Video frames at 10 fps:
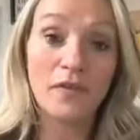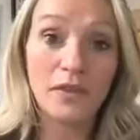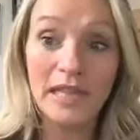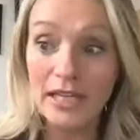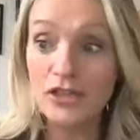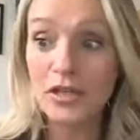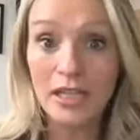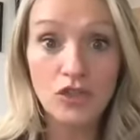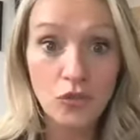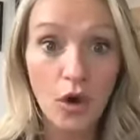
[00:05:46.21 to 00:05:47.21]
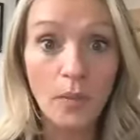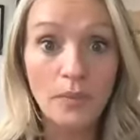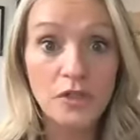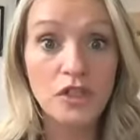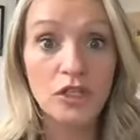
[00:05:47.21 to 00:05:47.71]
literally
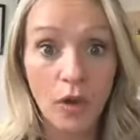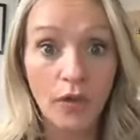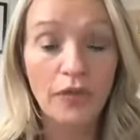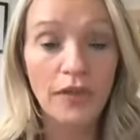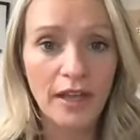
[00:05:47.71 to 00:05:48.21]
dropped to nothing